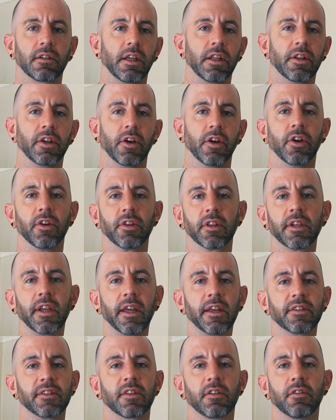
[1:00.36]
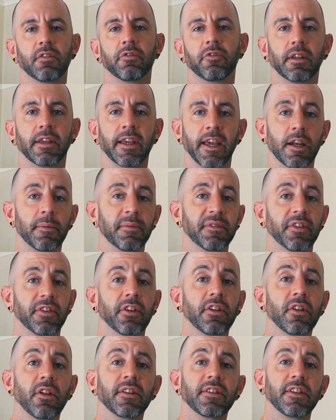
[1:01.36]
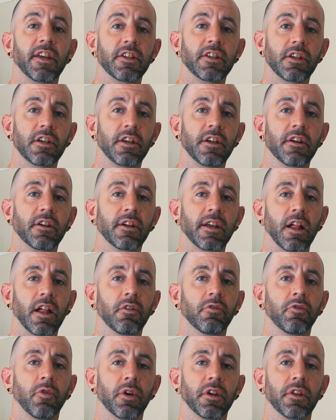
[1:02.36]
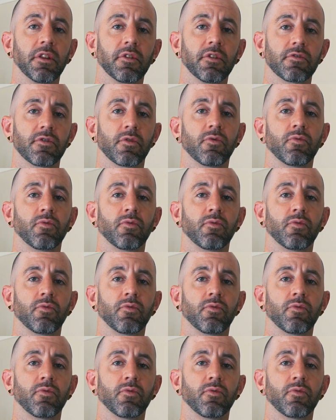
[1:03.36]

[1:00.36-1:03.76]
in the early days of cannabis legalization here in California, there was a